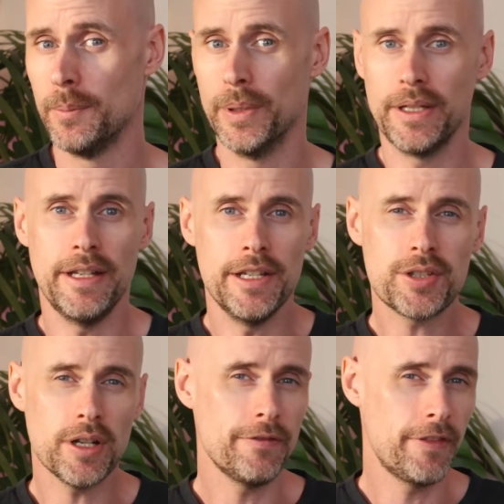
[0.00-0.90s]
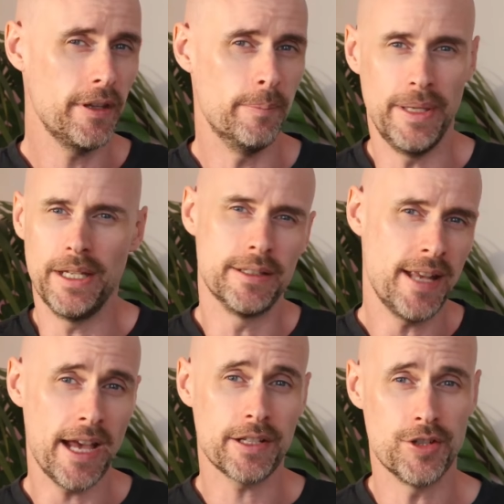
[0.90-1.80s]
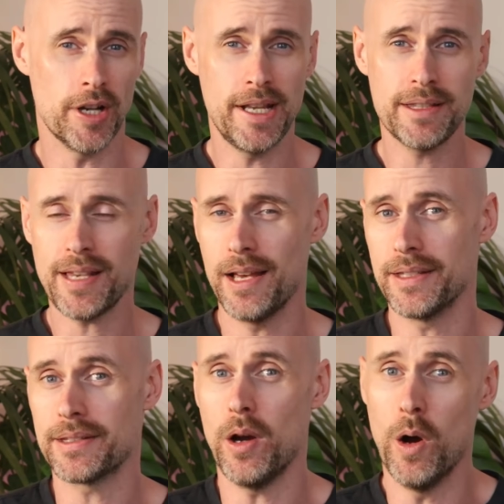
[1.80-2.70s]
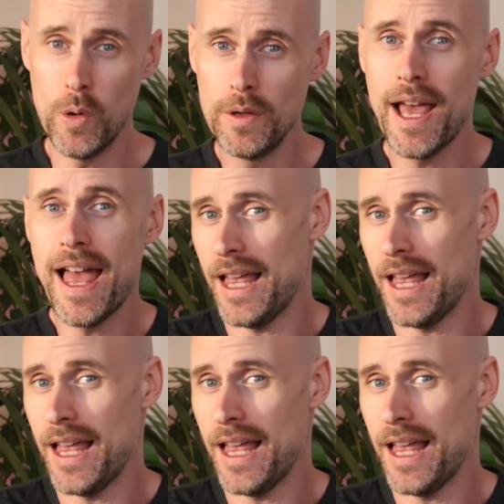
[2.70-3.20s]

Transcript: But each of the big tech giants has its own